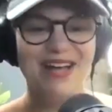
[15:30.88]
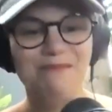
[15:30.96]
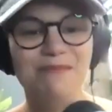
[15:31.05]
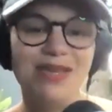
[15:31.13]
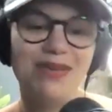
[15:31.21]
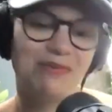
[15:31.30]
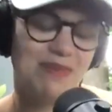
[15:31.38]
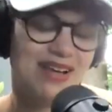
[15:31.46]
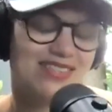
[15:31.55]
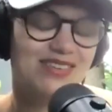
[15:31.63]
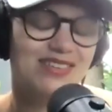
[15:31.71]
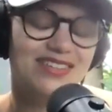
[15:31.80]
Be your
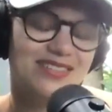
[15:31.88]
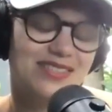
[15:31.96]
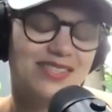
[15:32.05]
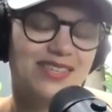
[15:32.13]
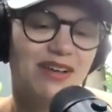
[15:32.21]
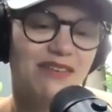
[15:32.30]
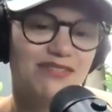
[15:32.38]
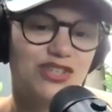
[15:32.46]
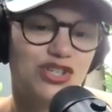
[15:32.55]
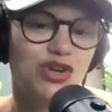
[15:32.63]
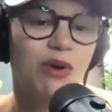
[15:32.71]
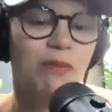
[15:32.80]
masculine self.
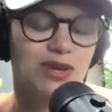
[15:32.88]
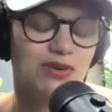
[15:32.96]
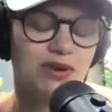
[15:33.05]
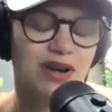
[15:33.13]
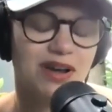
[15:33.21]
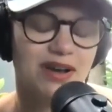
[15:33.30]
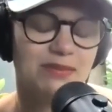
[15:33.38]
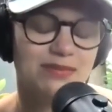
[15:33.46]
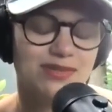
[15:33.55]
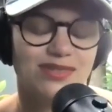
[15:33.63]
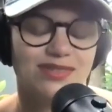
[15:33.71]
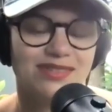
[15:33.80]
Show me your
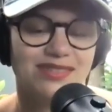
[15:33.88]
abs.